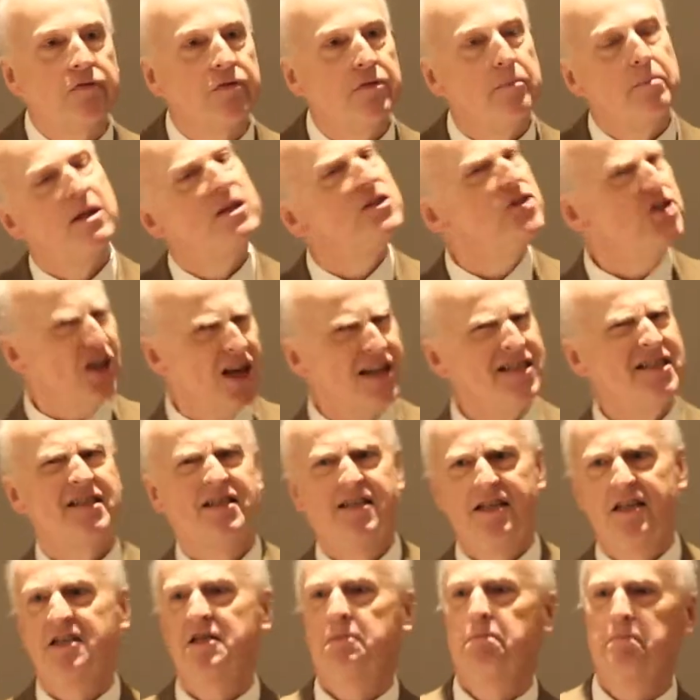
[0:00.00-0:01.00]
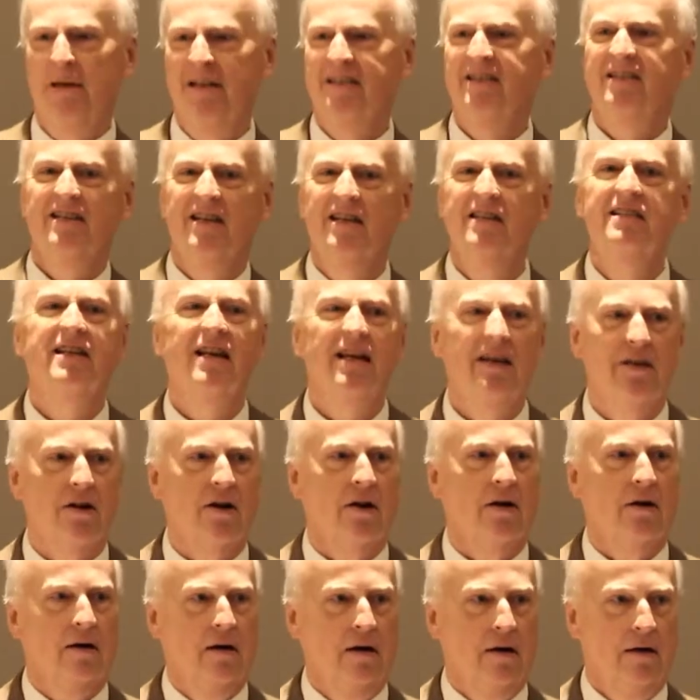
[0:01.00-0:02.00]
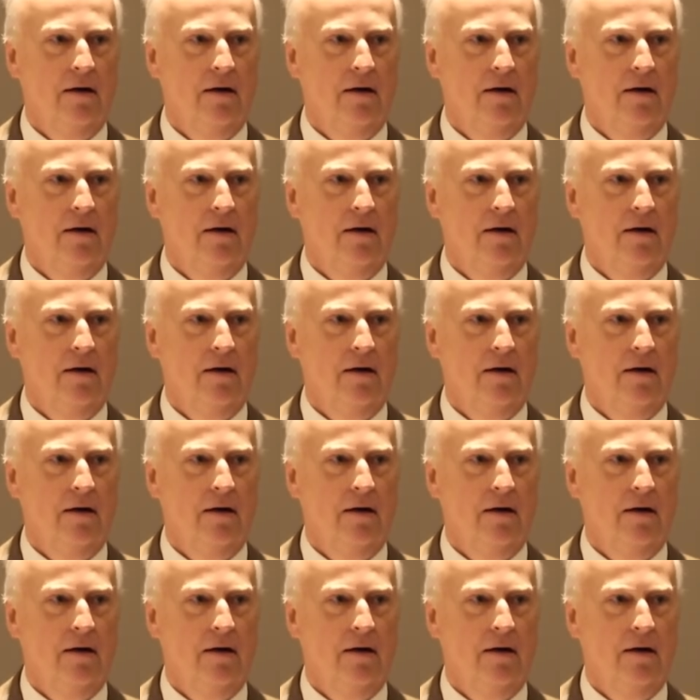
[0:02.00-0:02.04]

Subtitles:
from the justice business either.